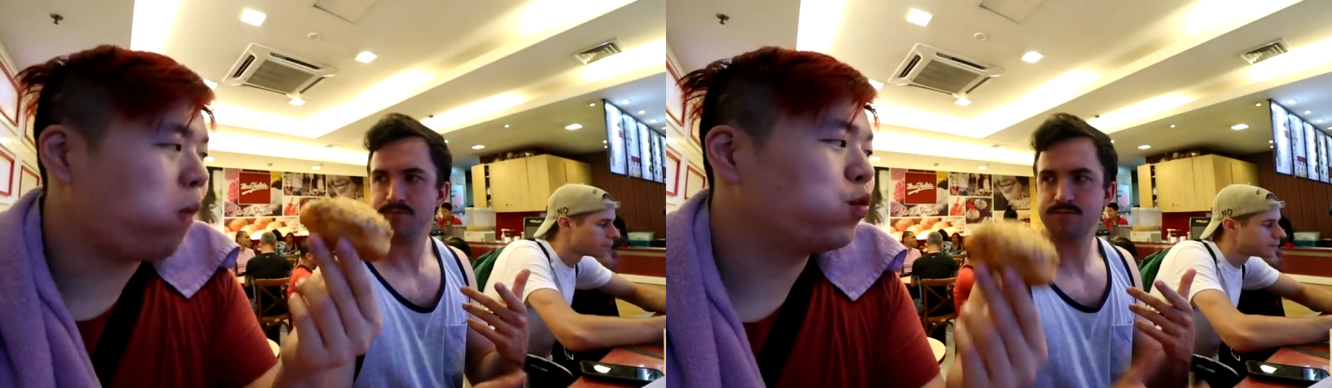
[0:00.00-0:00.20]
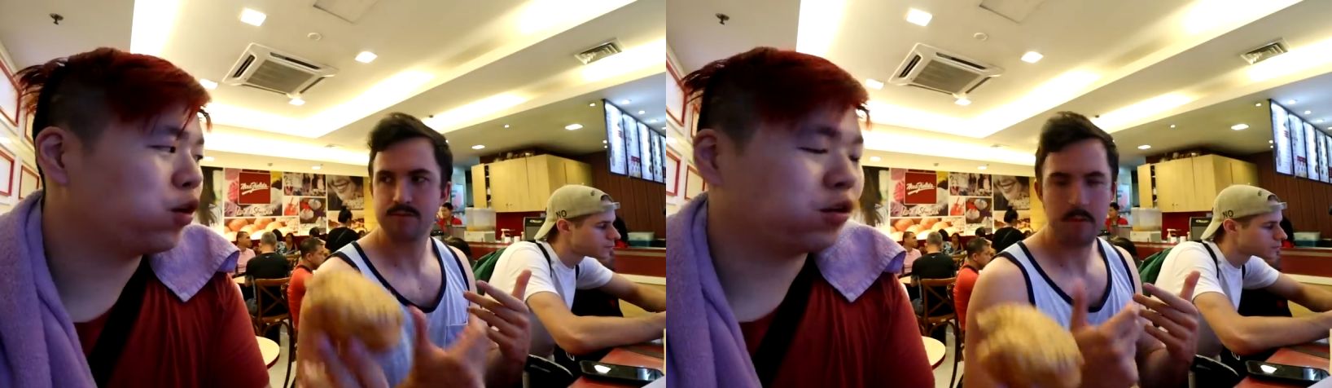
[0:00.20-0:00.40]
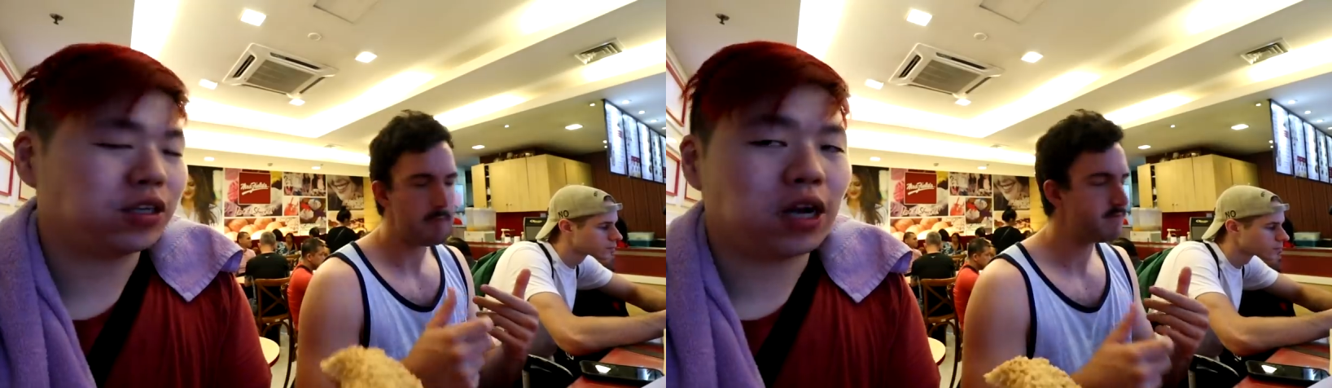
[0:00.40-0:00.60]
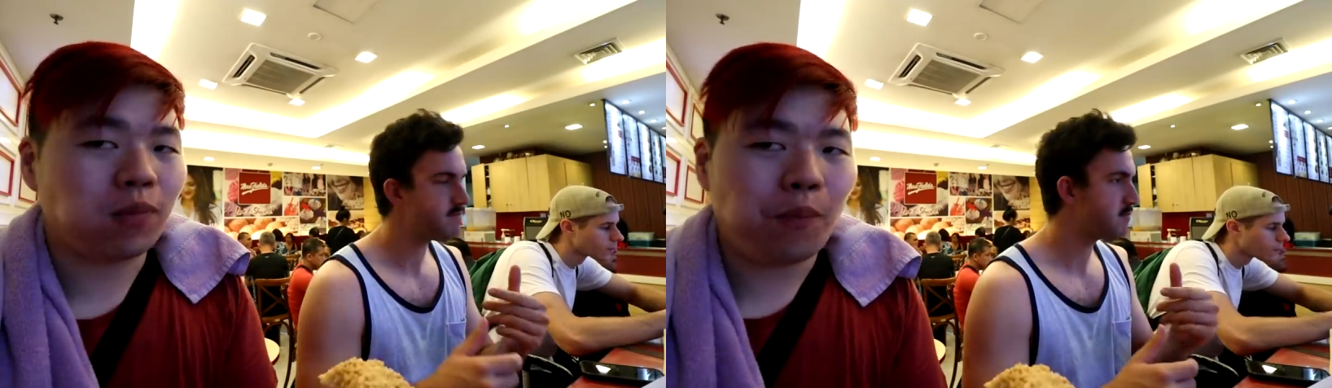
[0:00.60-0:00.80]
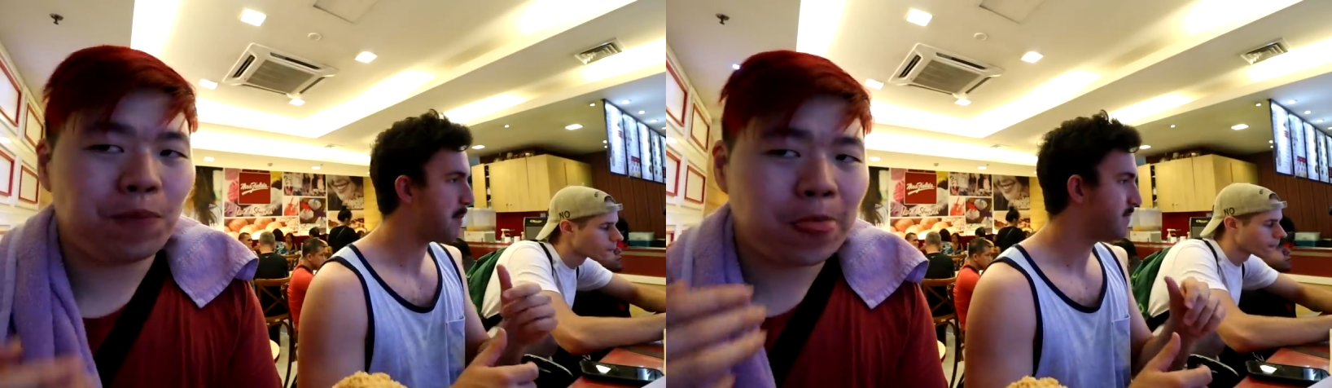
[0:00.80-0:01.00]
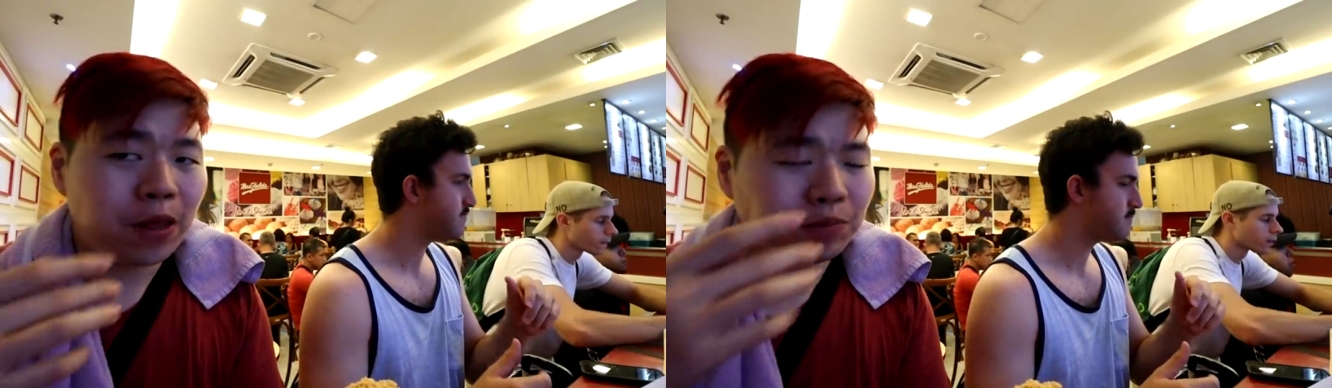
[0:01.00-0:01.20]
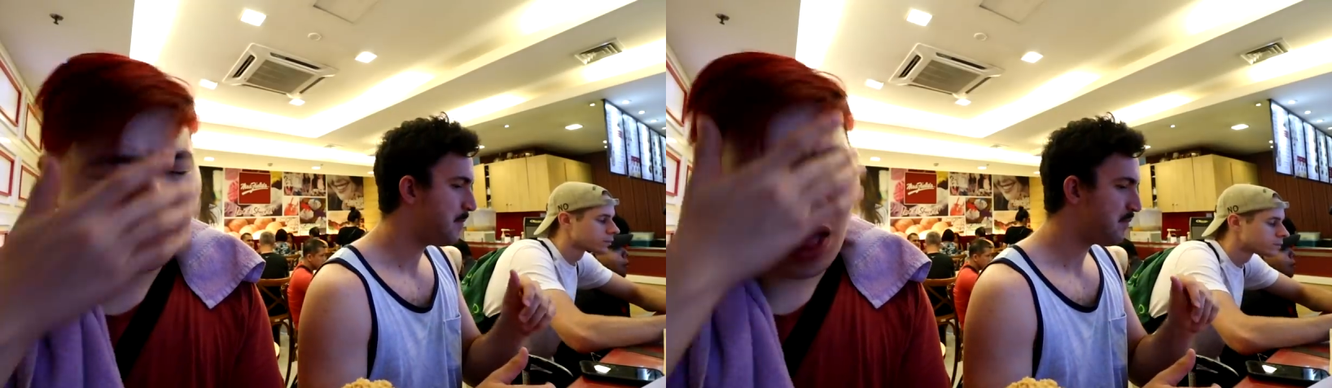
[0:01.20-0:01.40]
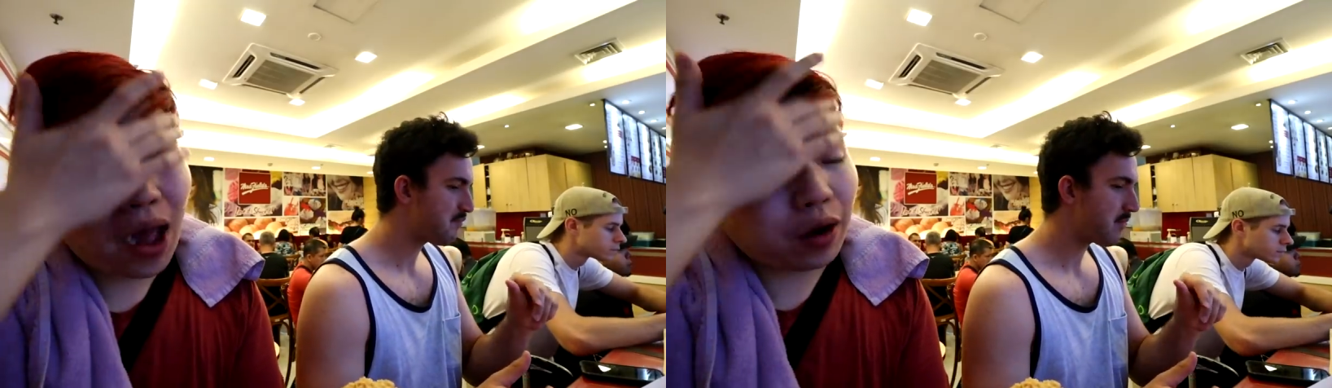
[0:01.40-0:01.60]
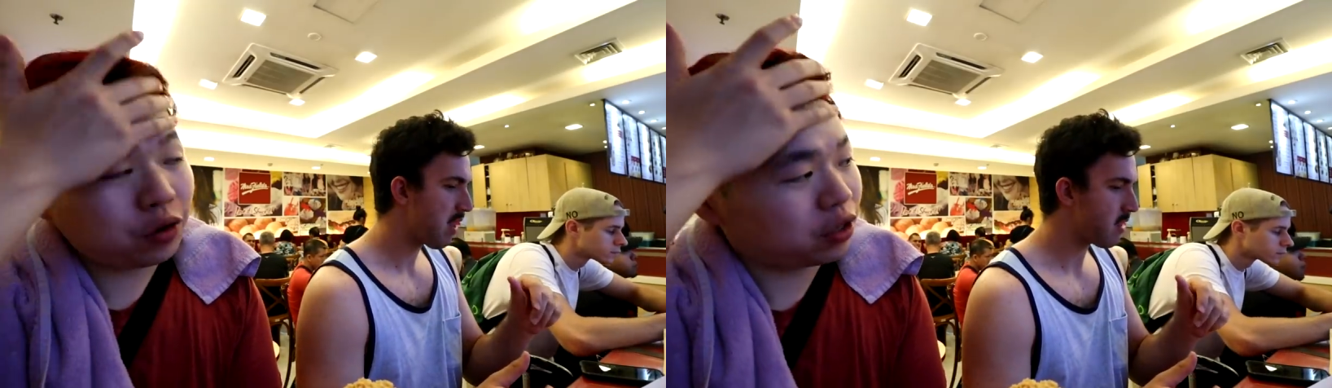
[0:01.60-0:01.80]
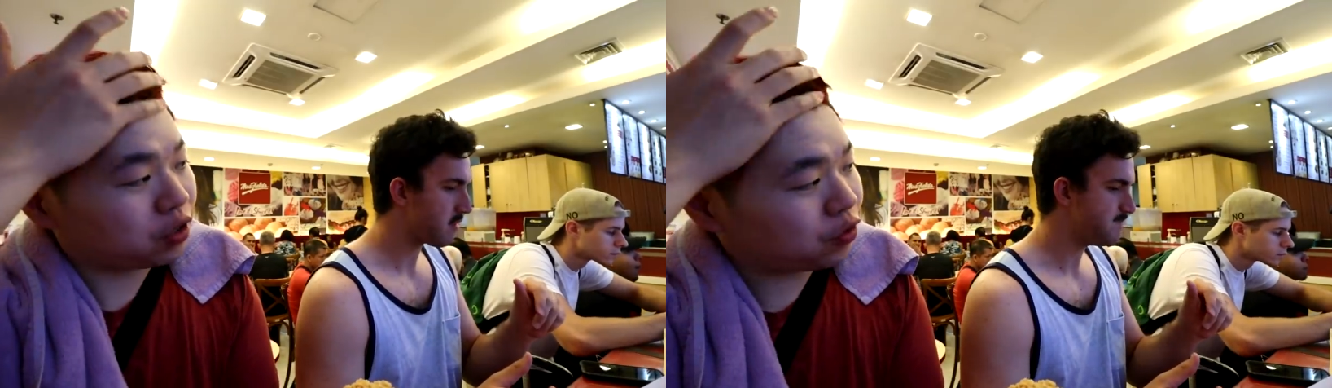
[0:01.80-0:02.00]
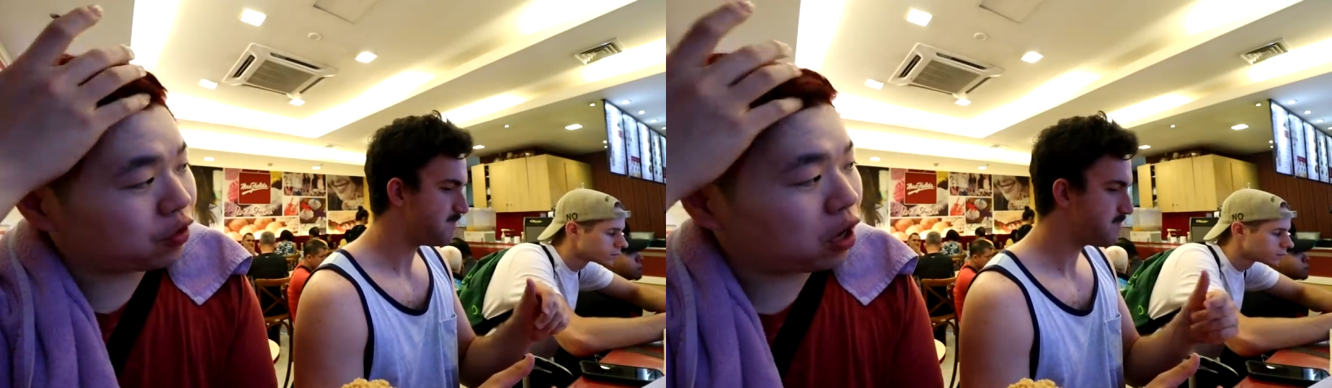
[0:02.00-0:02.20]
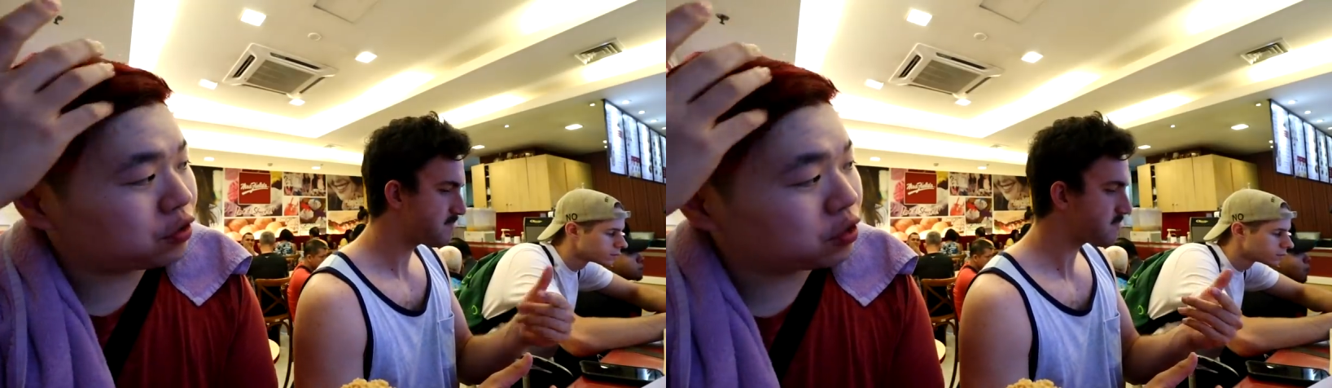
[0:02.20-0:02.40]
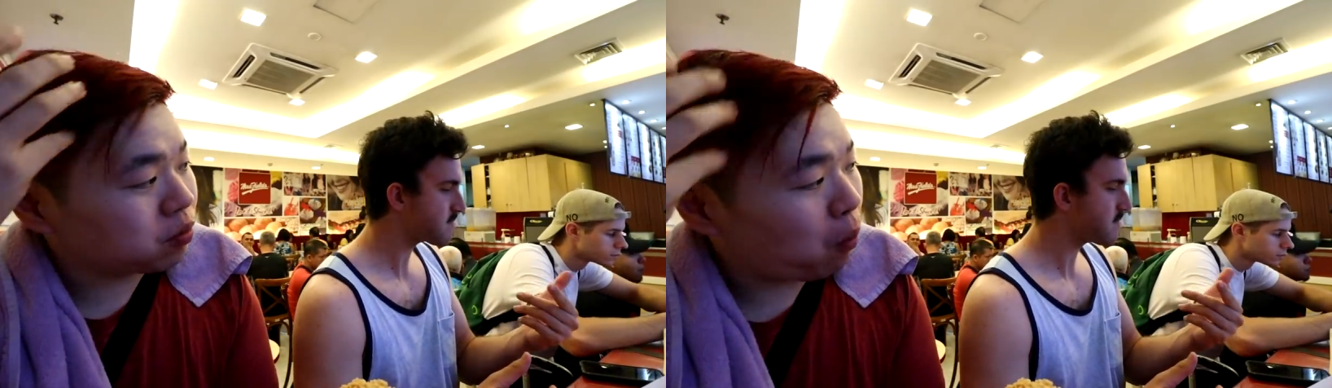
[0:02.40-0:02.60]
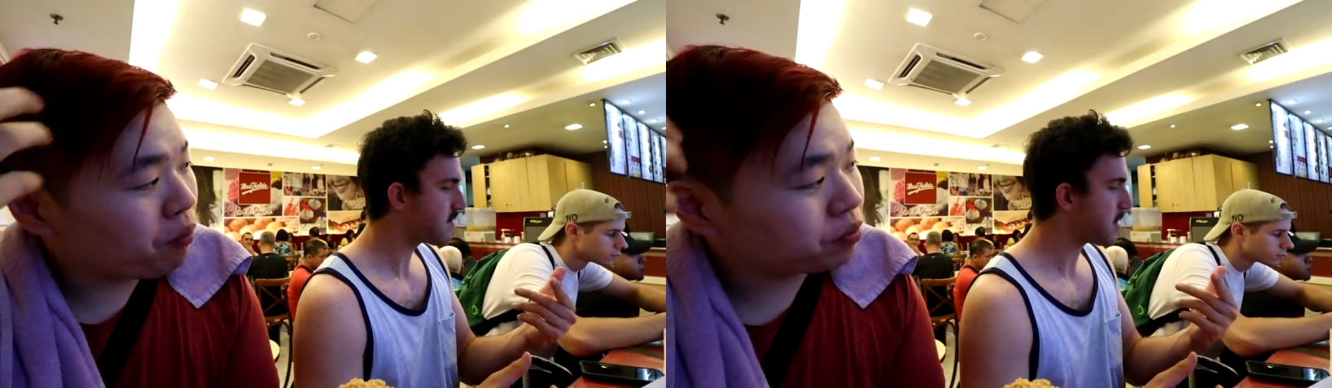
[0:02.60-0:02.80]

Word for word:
Speaker 1: New York, yeah. I don't know the difference, honestly.